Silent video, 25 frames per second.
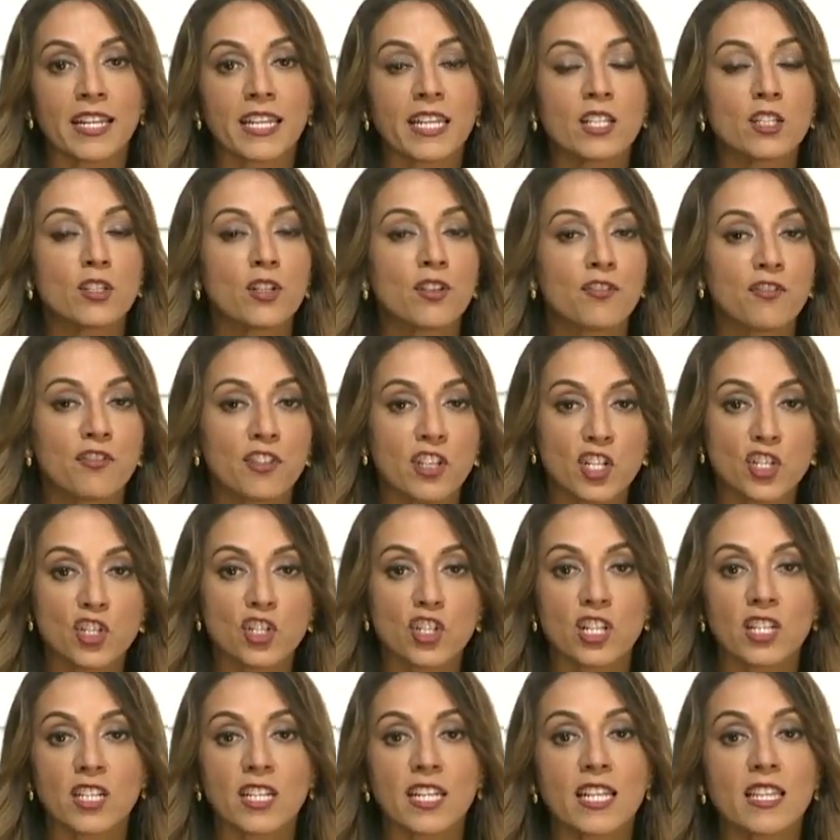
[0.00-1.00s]
in your
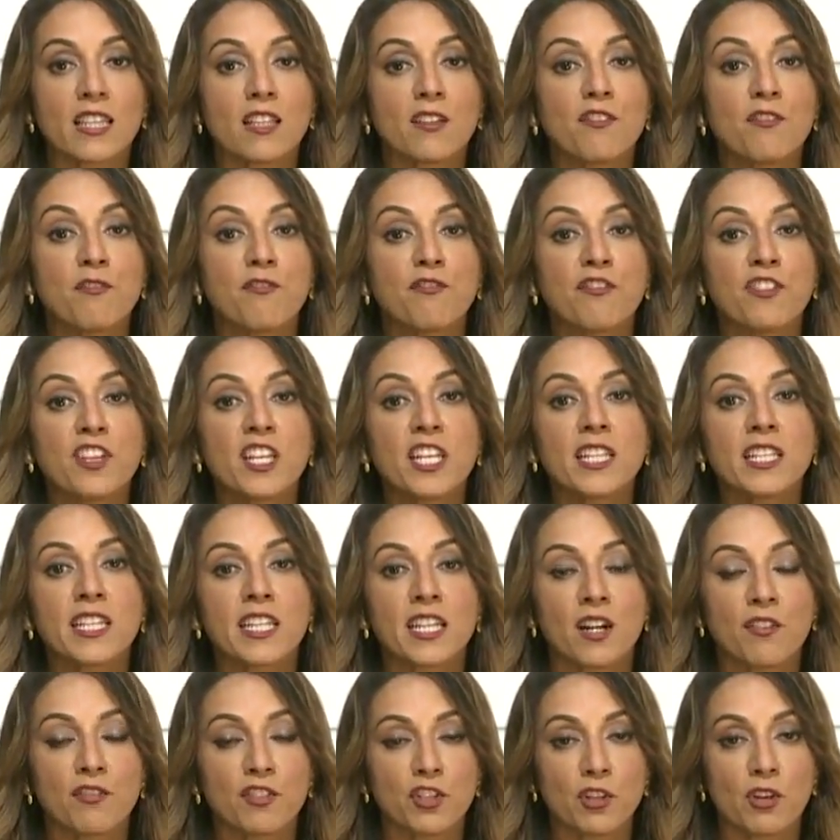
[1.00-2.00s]
vision, in the
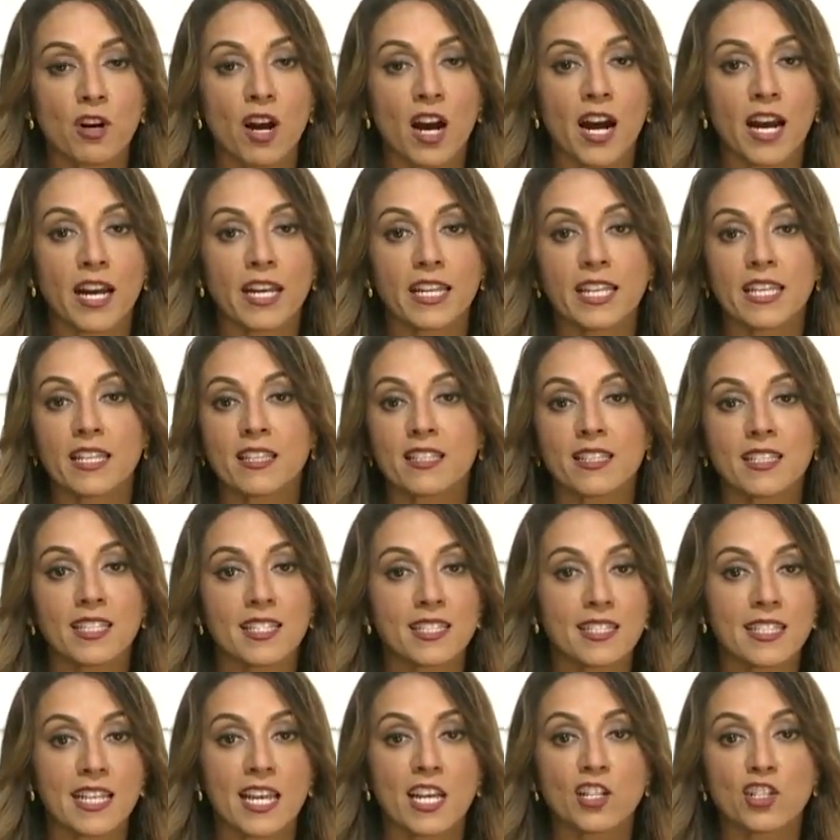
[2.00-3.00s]
feeling of your eye, in the
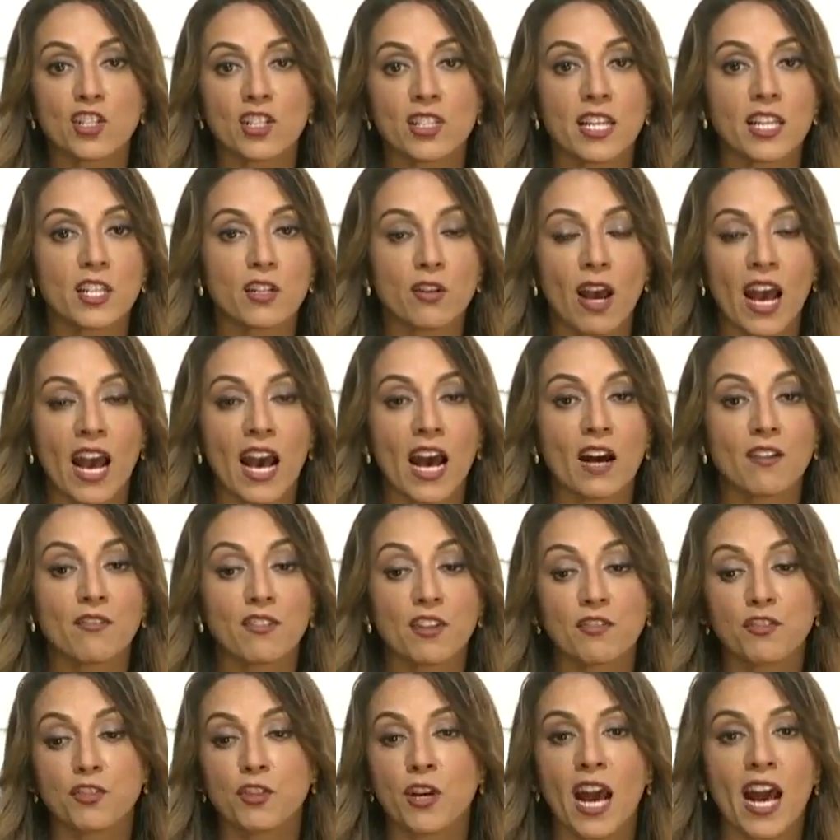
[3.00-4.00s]
sensation that you have,
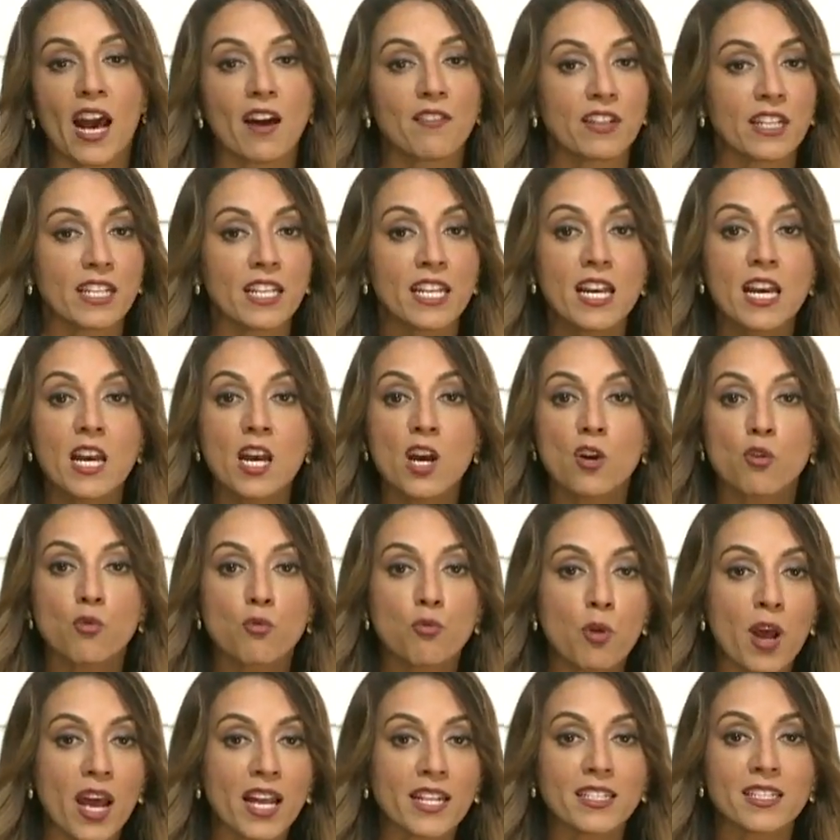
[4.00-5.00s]
if you're having
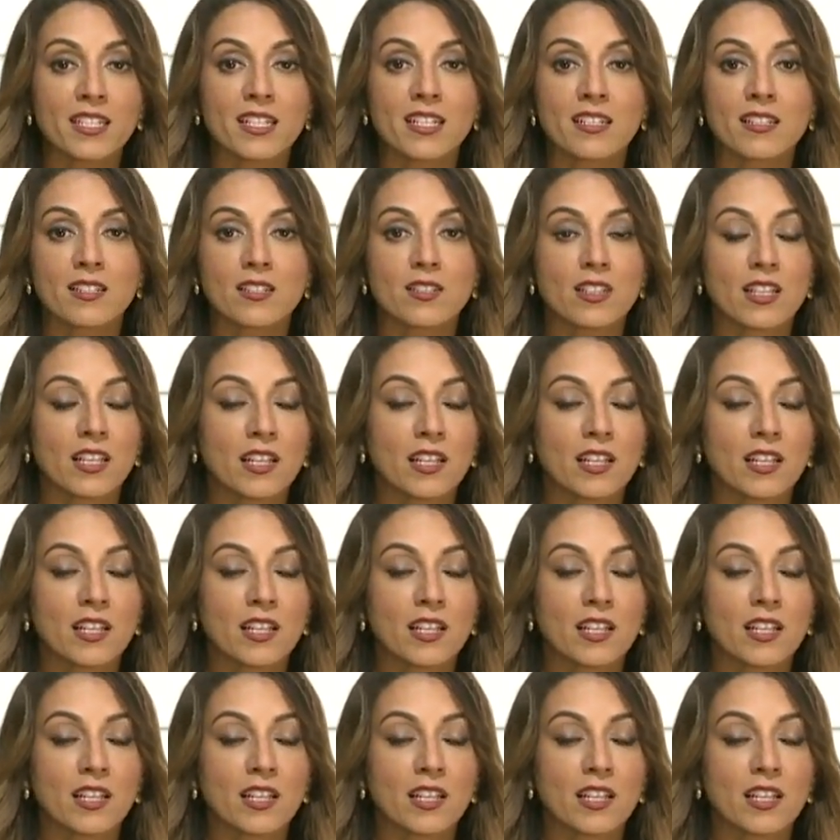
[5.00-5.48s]
redness,